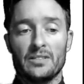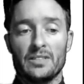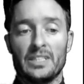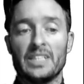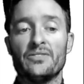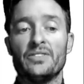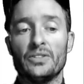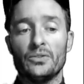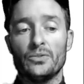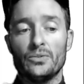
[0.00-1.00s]
give
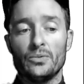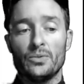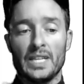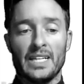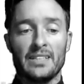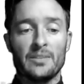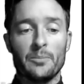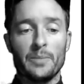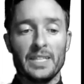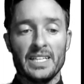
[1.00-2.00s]
you that as a
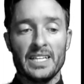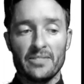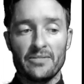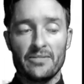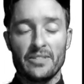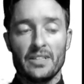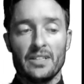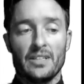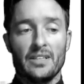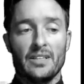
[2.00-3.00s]
PDF,
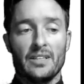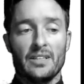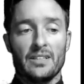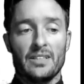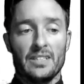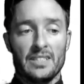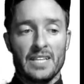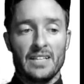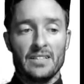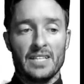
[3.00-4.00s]
the
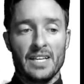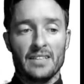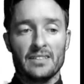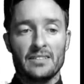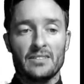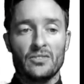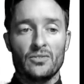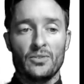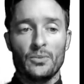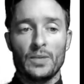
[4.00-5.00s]
entire text. So
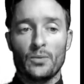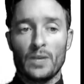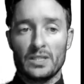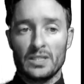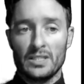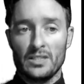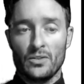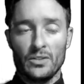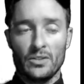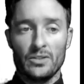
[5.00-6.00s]
if you want to watch it
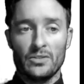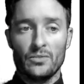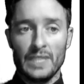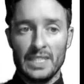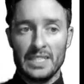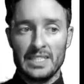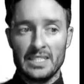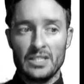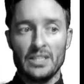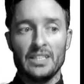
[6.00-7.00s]
or read it
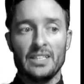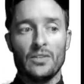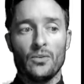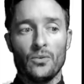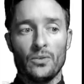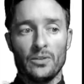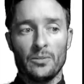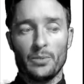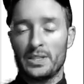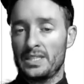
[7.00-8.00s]
digitally or
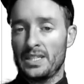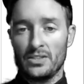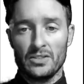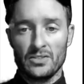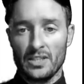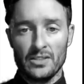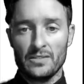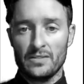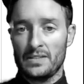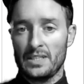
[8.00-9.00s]
print it out
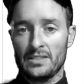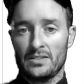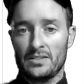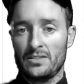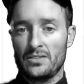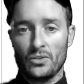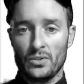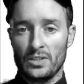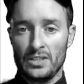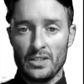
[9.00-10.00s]
yourself, that's
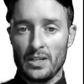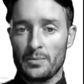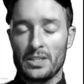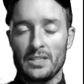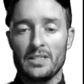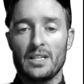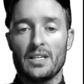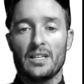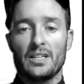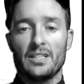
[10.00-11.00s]
totally your option.
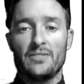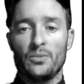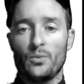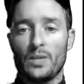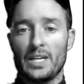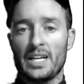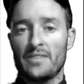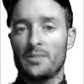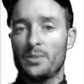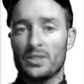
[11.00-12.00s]
If you want to have
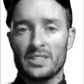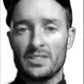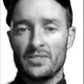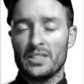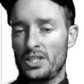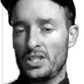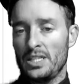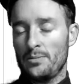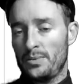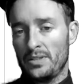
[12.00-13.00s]
the book, it's very
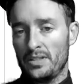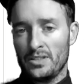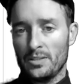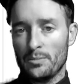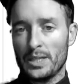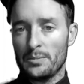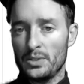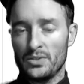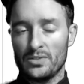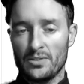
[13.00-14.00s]
cheap. You can buy them
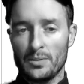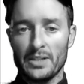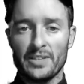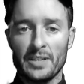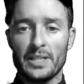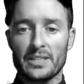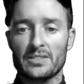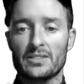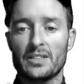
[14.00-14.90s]
used for about $5.